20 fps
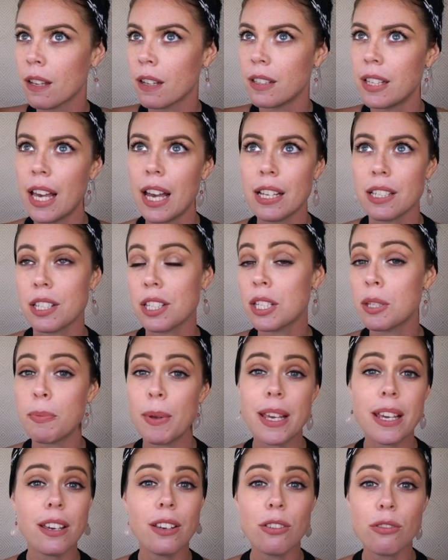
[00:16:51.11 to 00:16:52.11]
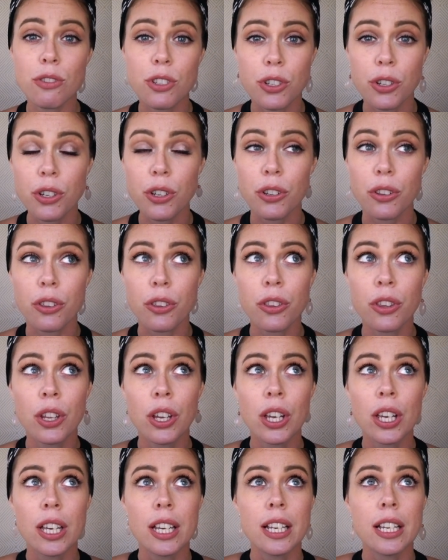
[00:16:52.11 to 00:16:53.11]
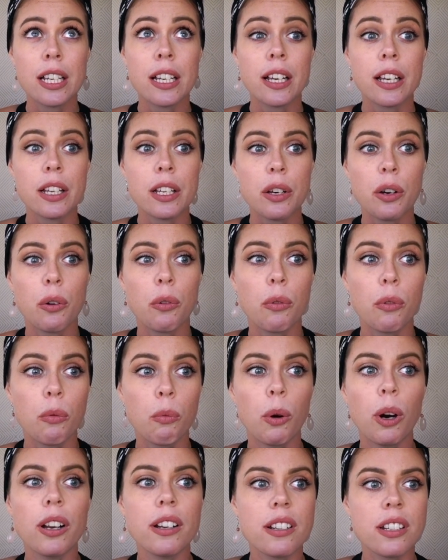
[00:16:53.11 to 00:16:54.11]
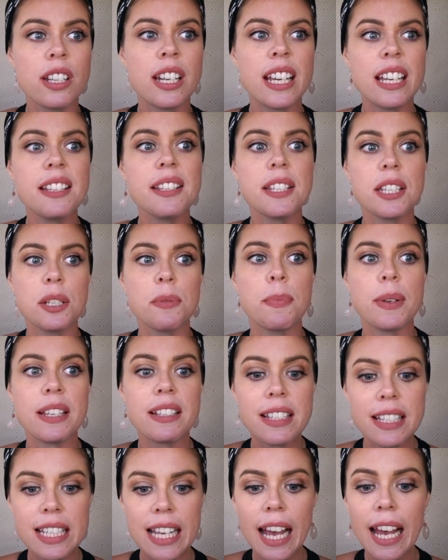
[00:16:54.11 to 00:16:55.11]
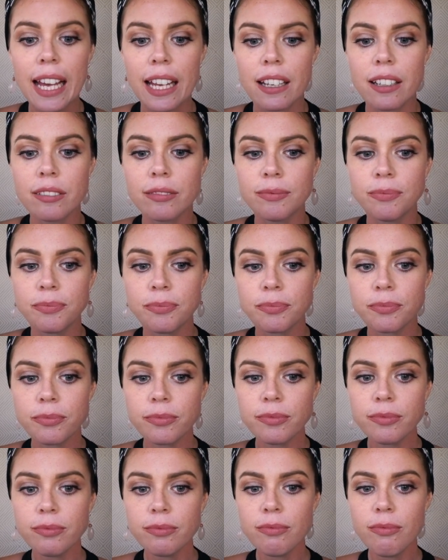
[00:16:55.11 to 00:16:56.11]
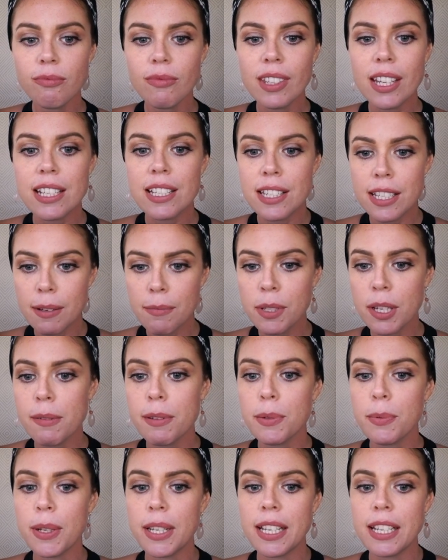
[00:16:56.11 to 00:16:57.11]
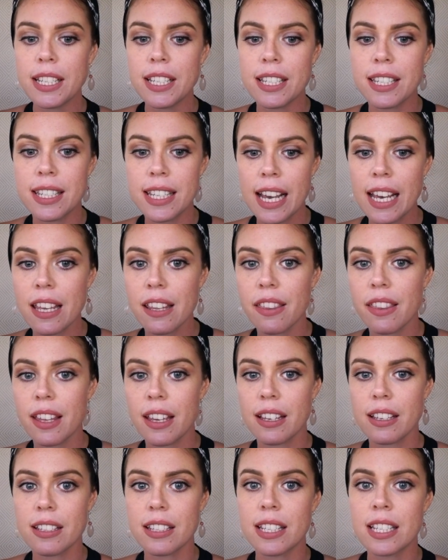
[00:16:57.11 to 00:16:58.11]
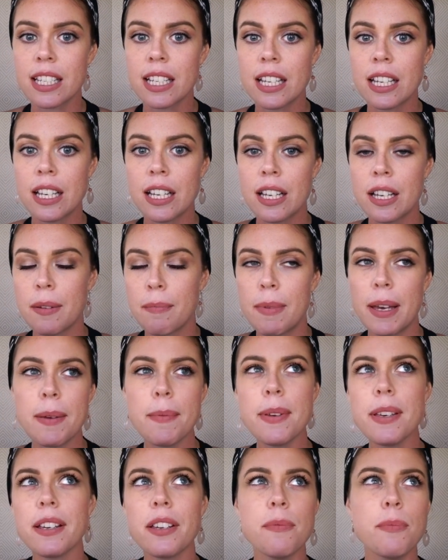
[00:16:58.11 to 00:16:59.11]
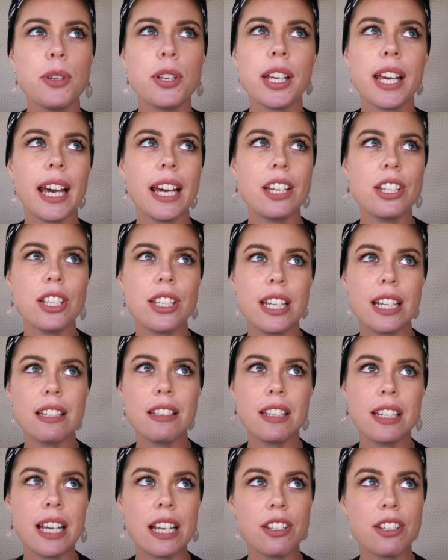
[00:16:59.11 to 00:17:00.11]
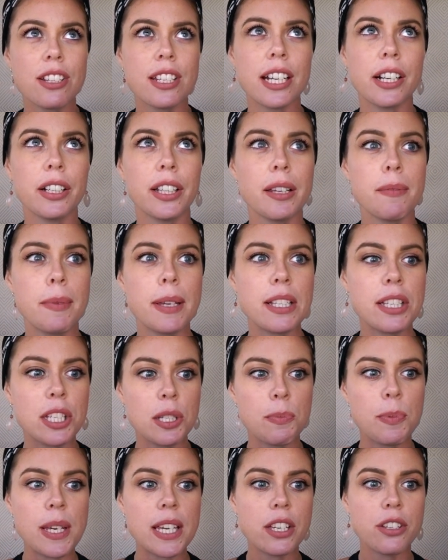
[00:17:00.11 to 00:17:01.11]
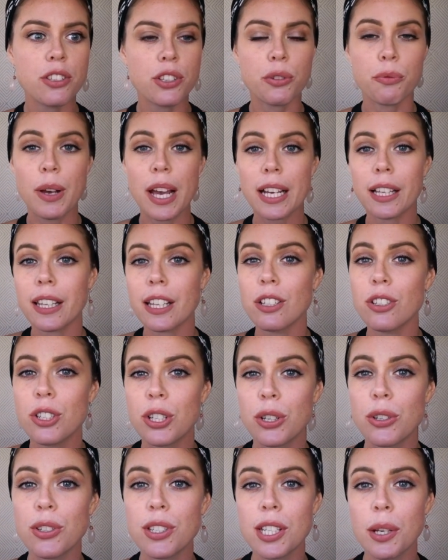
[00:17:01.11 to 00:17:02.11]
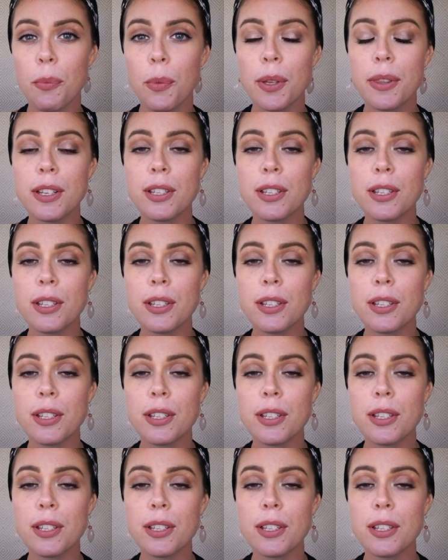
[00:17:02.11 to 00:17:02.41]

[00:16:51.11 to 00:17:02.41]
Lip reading: Yeah, so speaking your truth. What needs to be said? Sometimes we need to say things. Maybe communication doesn't necessarily mean speaking directly to someone.